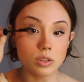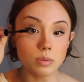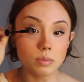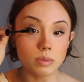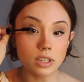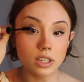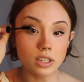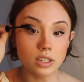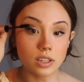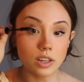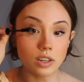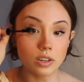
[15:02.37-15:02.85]
just
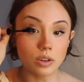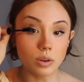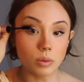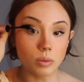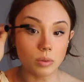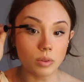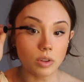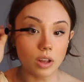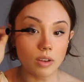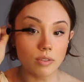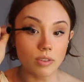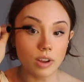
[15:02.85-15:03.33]
because I
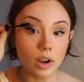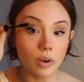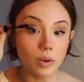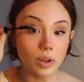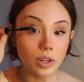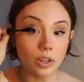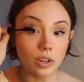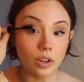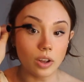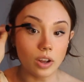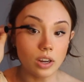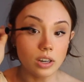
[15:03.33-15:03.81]
don't love how
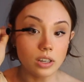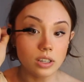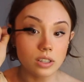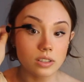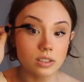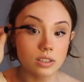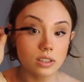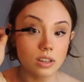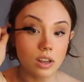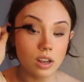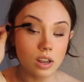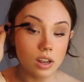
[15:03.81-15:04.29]
it
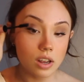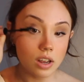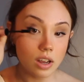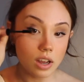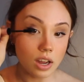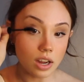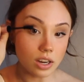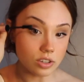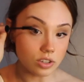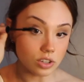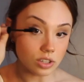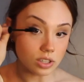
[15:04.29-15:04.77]
looks.
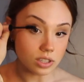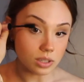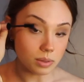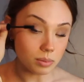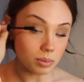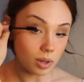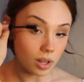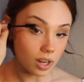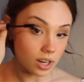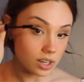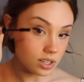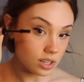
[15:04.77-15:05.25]
I just
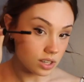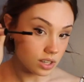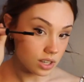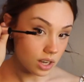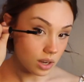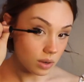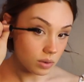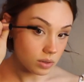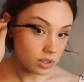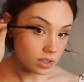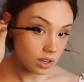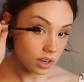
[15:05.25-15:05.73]
apply to
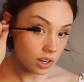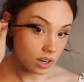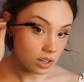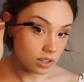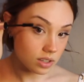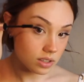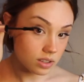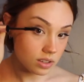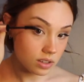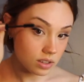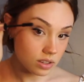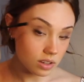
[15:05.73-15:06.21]
the
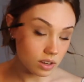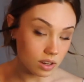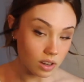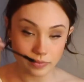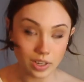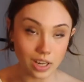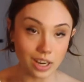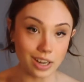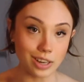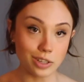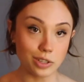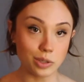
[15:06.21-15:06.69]
outsides.
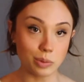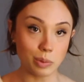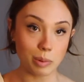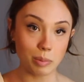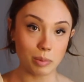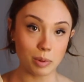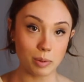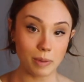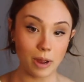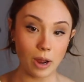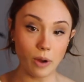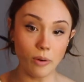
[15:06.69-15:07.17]
And I
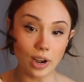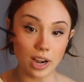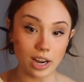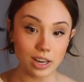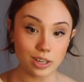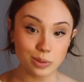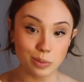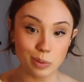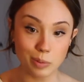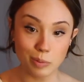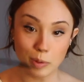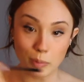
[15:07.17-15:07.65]
sweep them out, and I
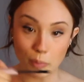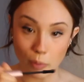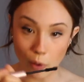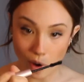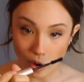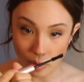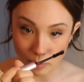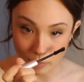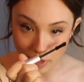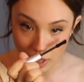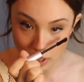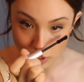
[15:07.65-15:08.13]
sweep the
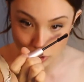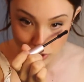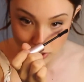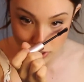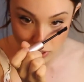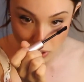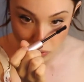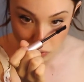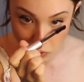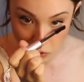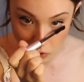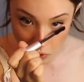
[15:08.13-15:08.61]
bottom
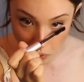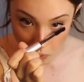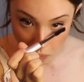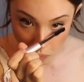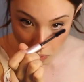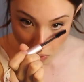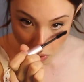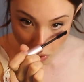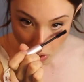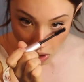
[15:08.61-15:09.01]
lashes out too.